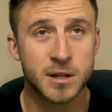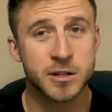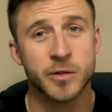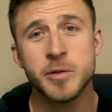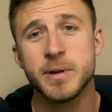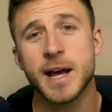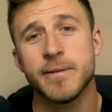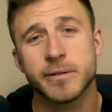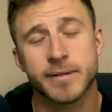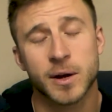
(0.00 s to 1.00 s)
So we've been
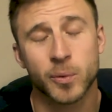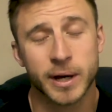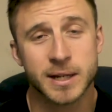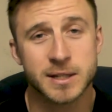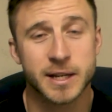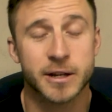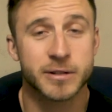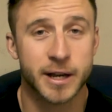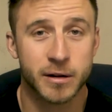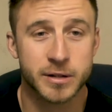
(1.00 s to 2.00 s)
having to find ways to
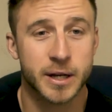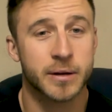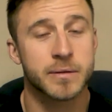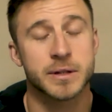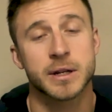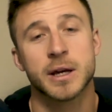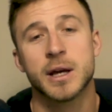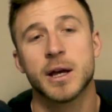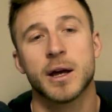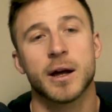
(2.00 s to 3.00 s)
entertain ourselves and
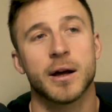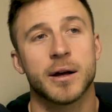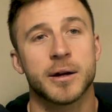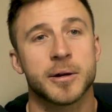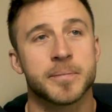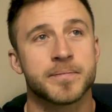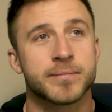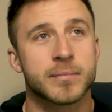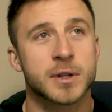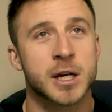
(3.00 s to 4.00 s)
um,
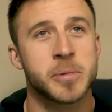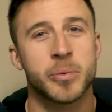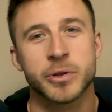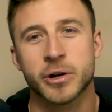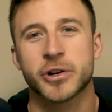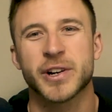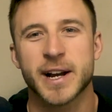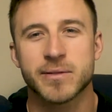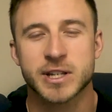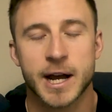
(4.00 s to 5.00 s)
come up with our
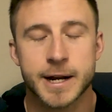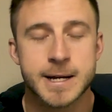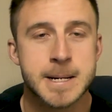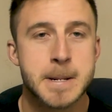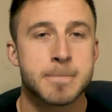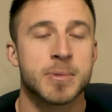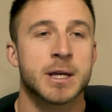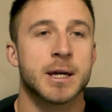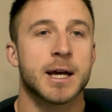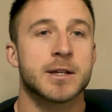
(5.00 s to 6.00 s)
creative side.
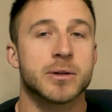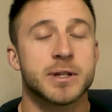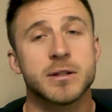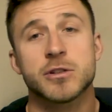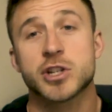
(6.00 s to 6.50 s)
And so since our